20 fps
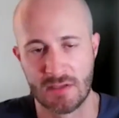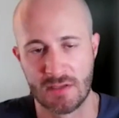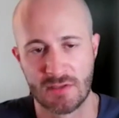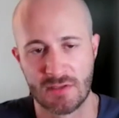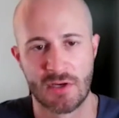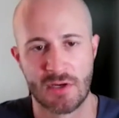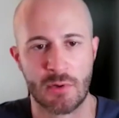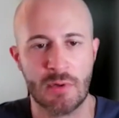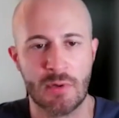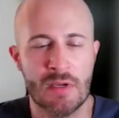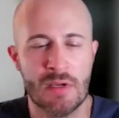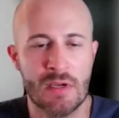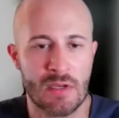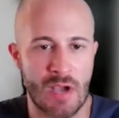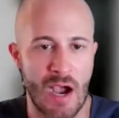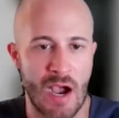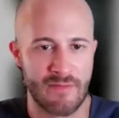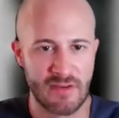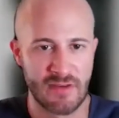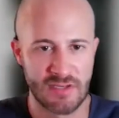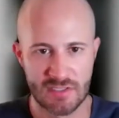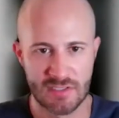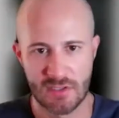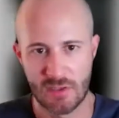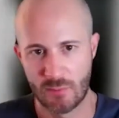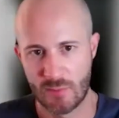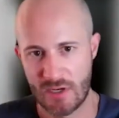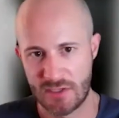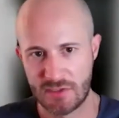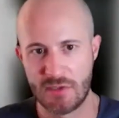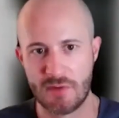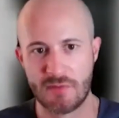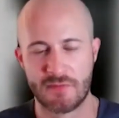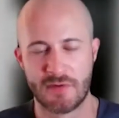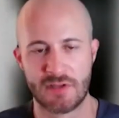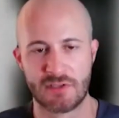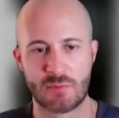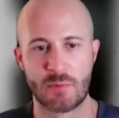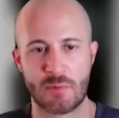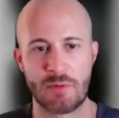So, obviously, the rescue
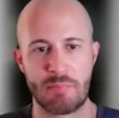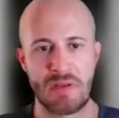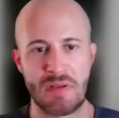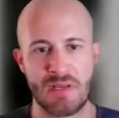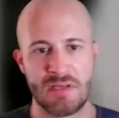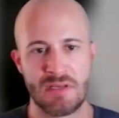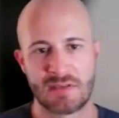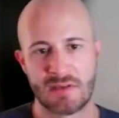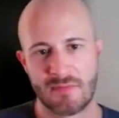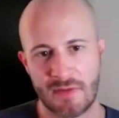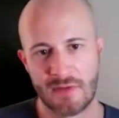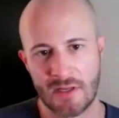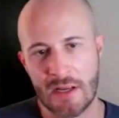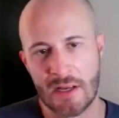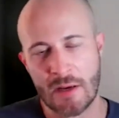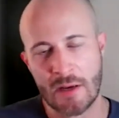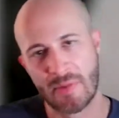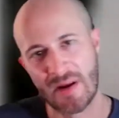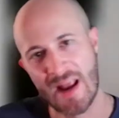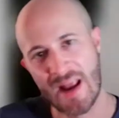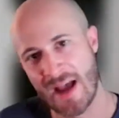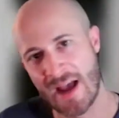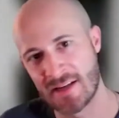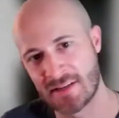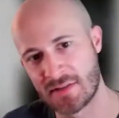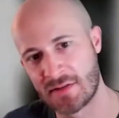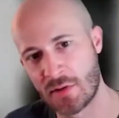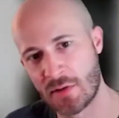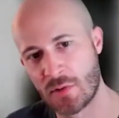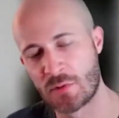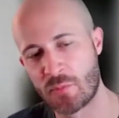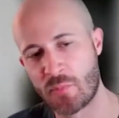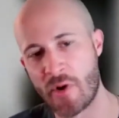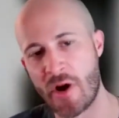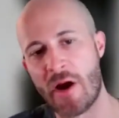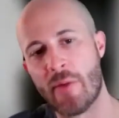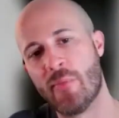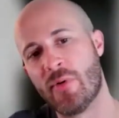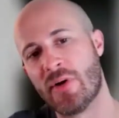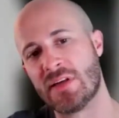fund's one piece of it, but as those
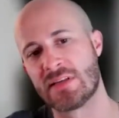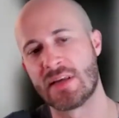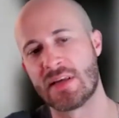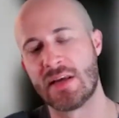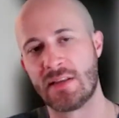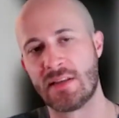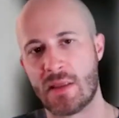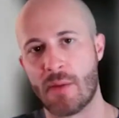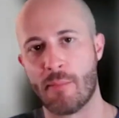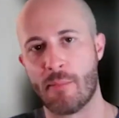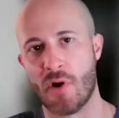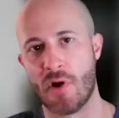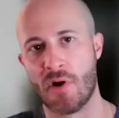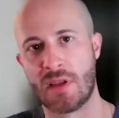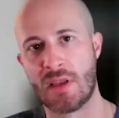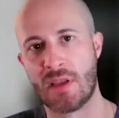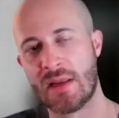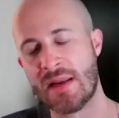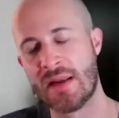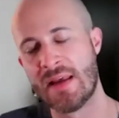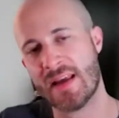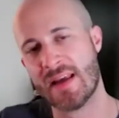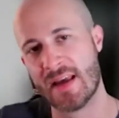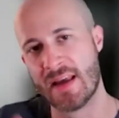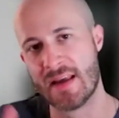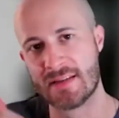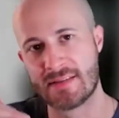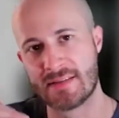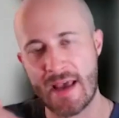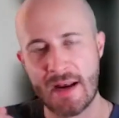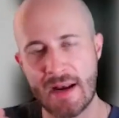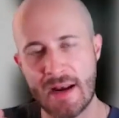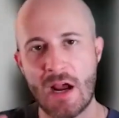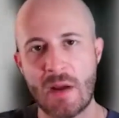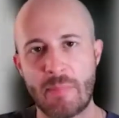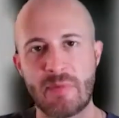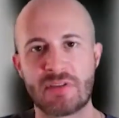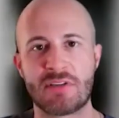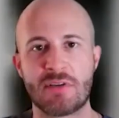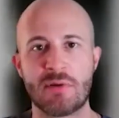properties hit the market, is that an
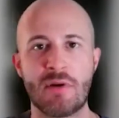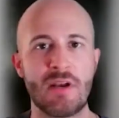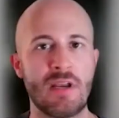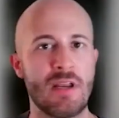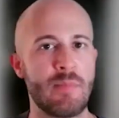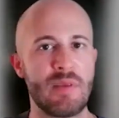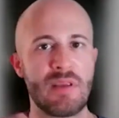opportunity?